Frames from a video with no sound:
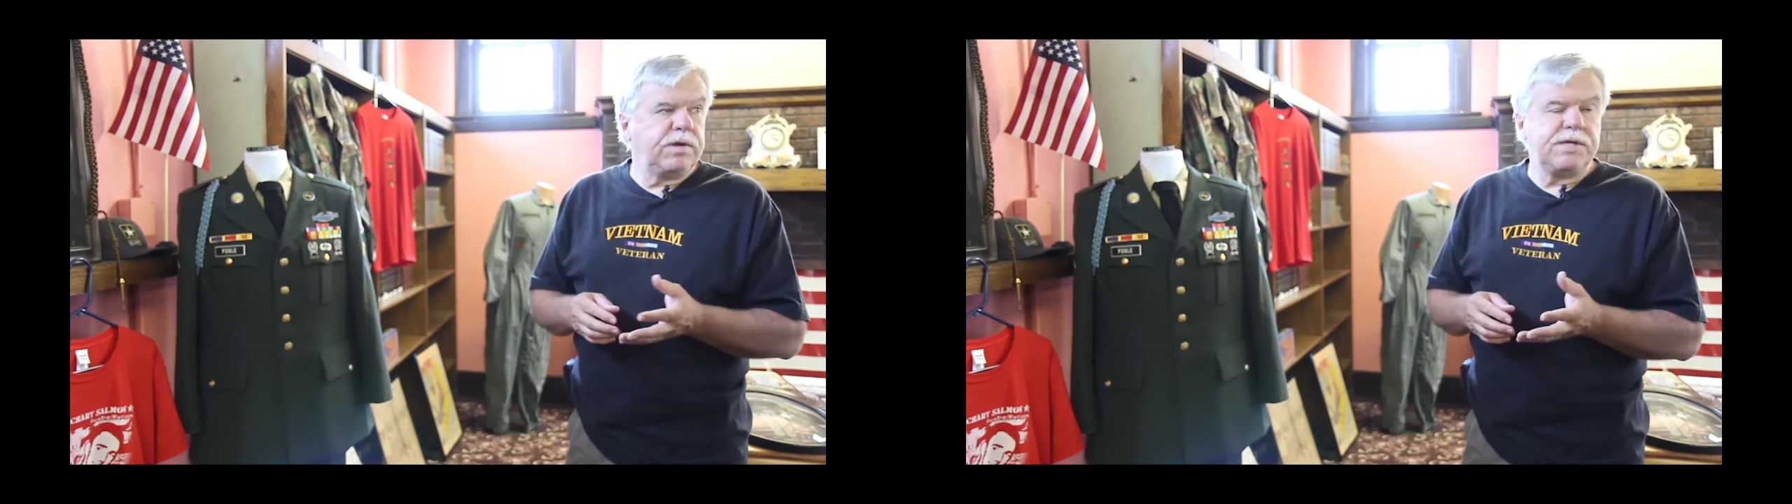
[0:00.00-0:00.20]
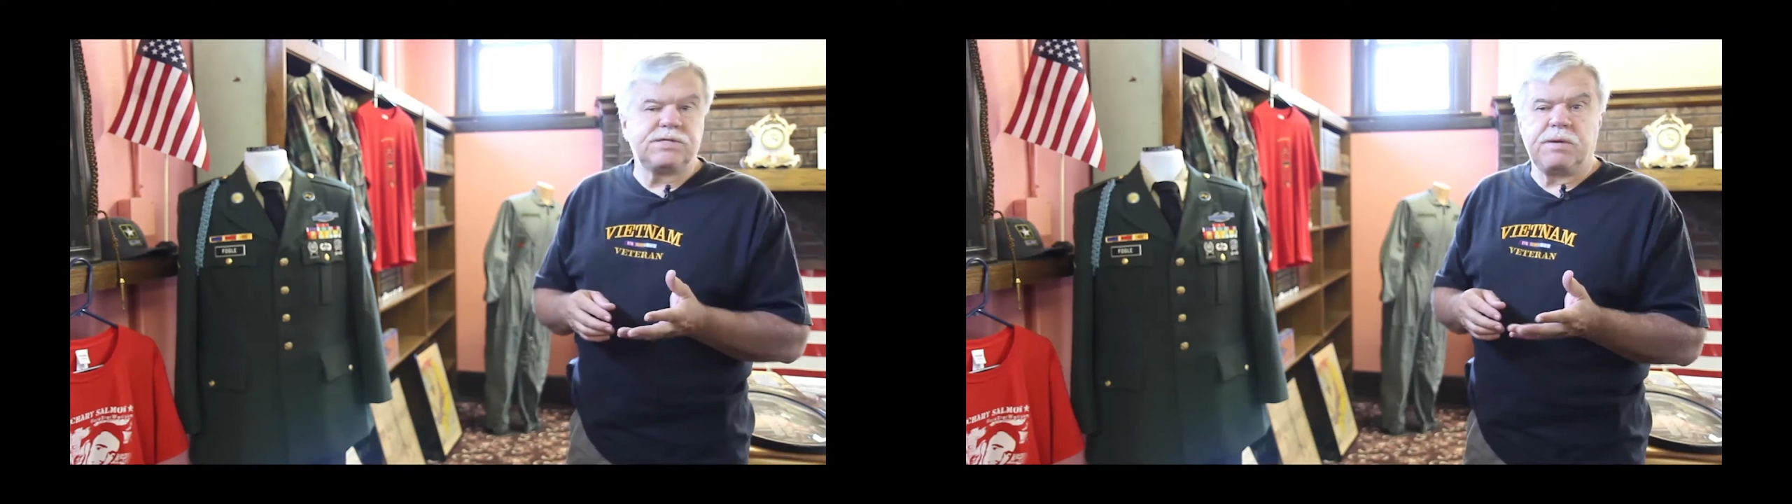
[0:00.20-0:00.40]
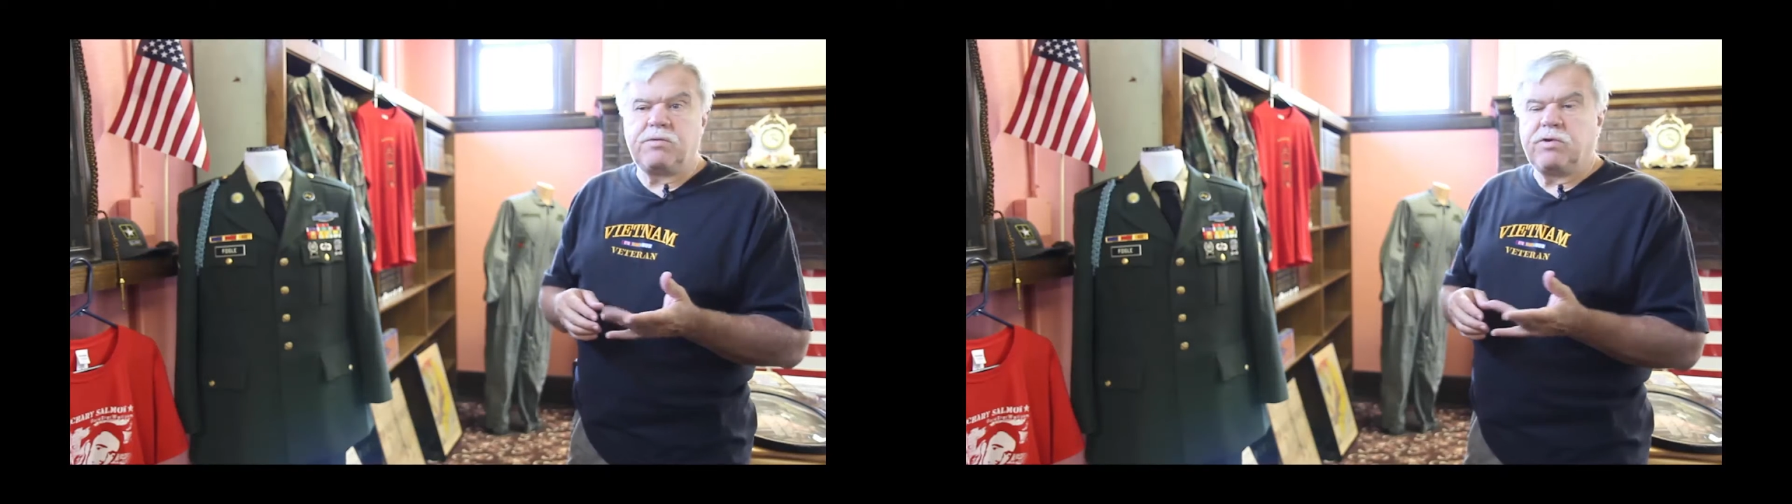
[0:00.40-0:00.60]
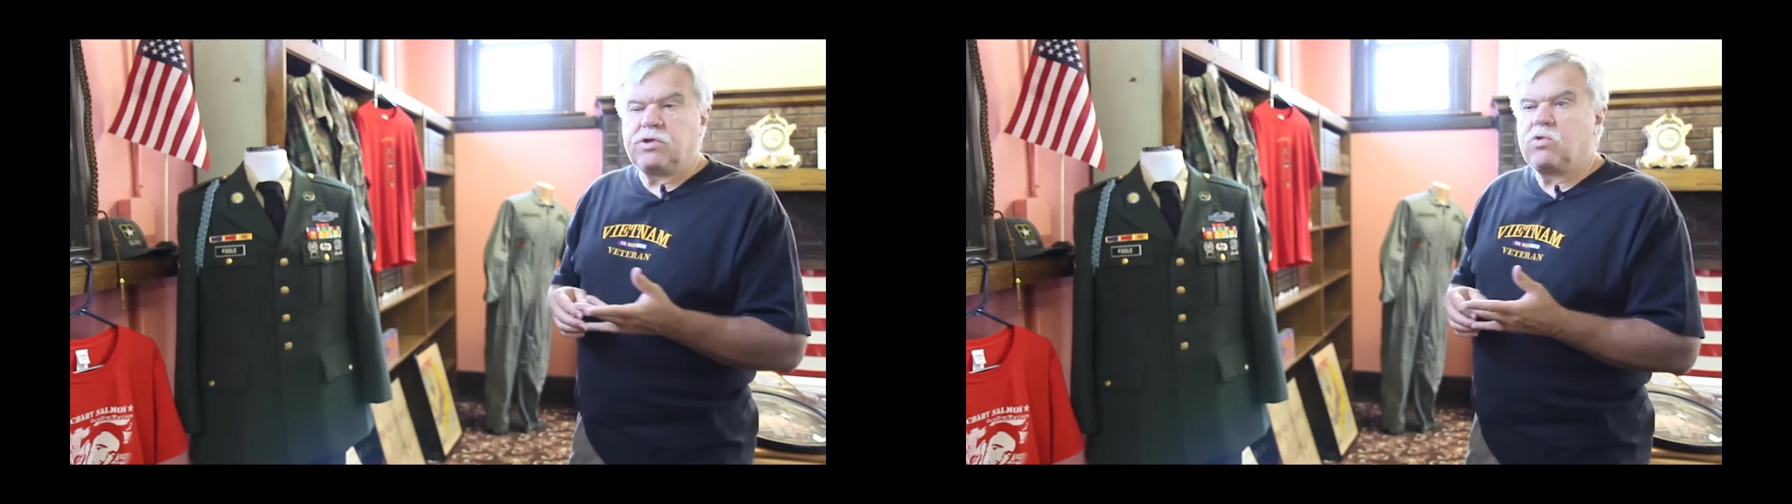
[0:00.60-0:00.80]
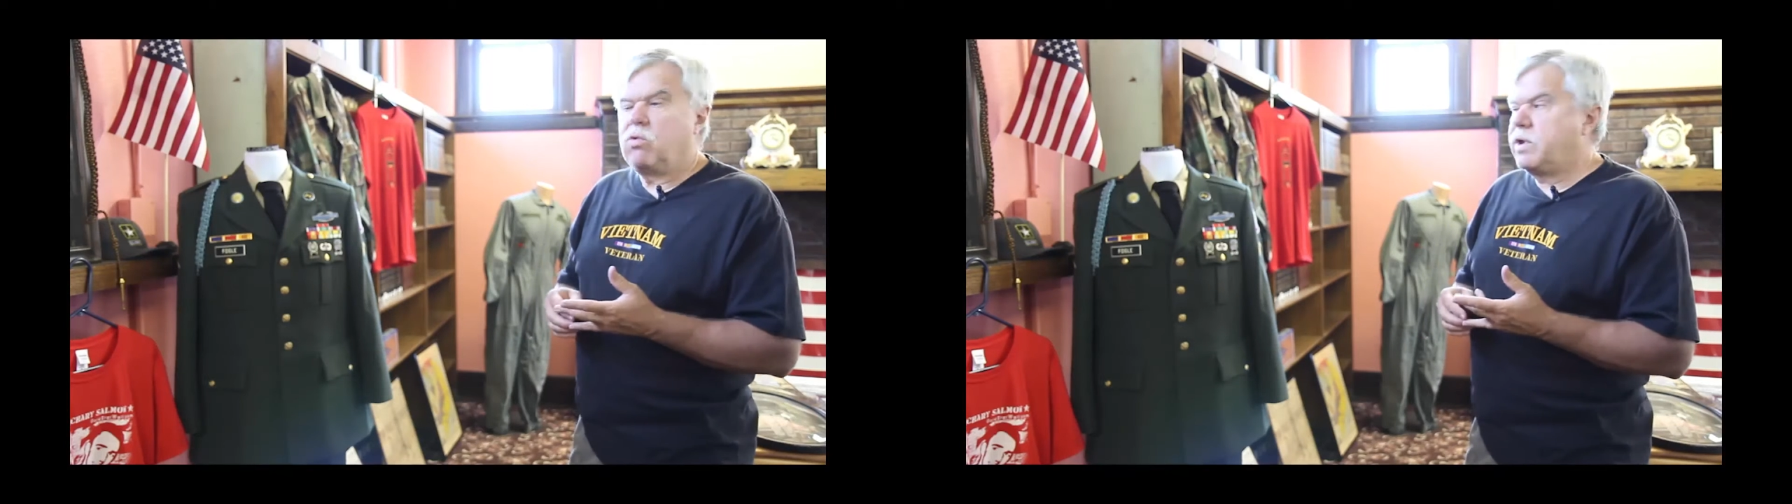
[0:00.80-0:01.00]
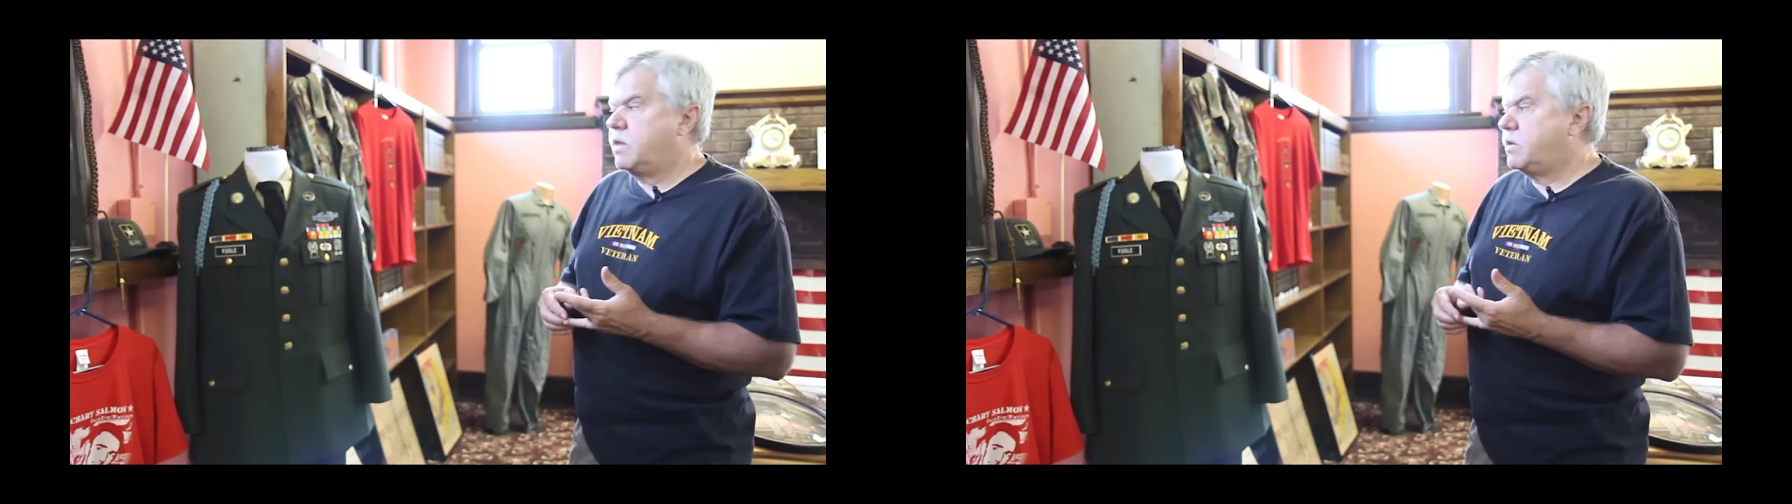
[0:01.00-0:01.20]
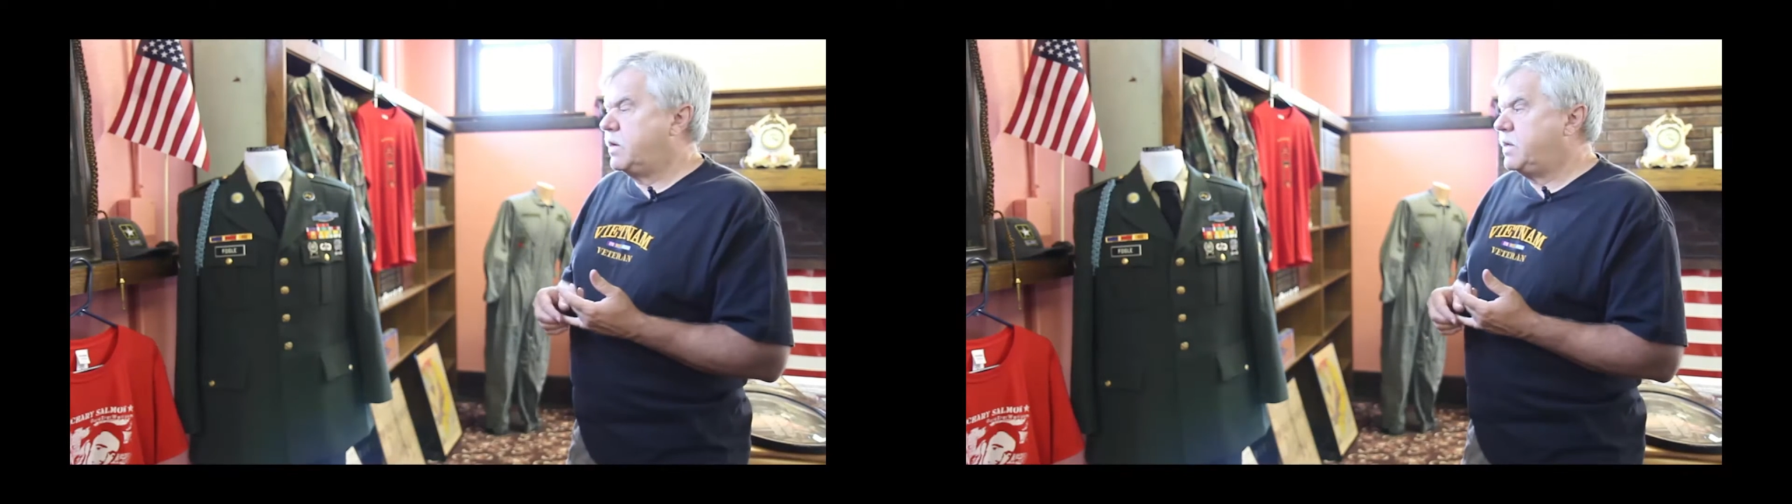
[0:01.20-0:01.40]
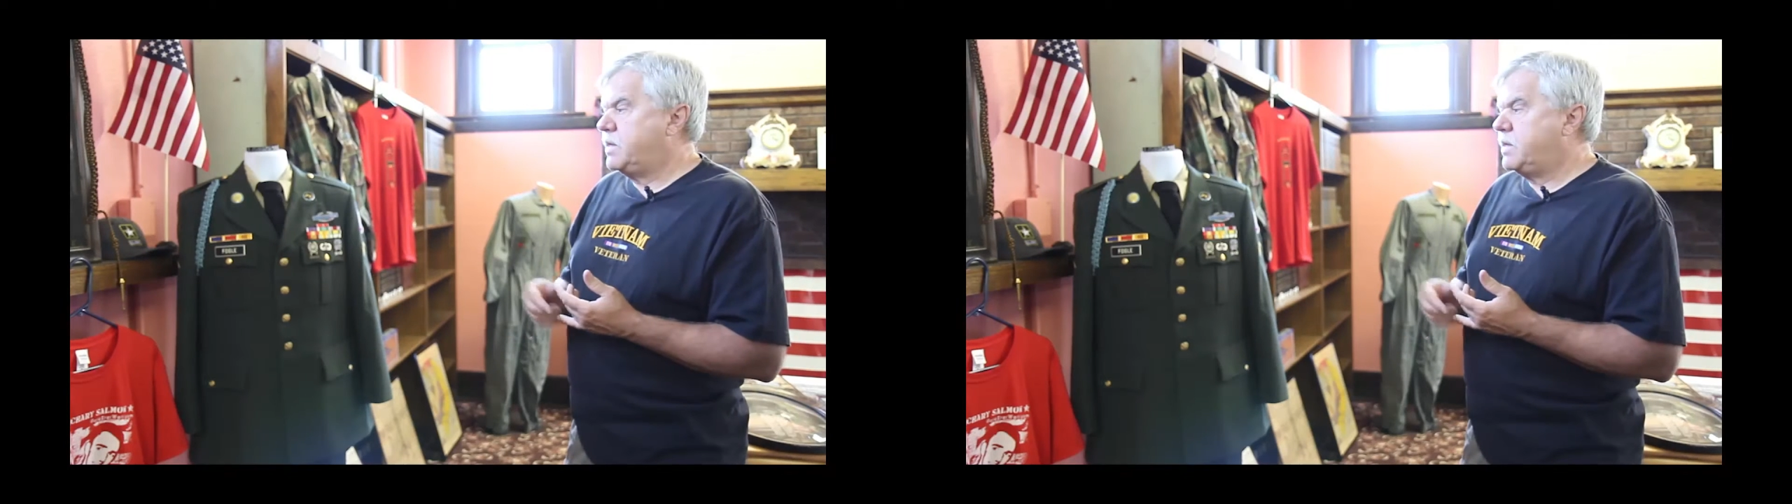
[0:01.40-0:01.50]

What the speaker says: on December the 20th,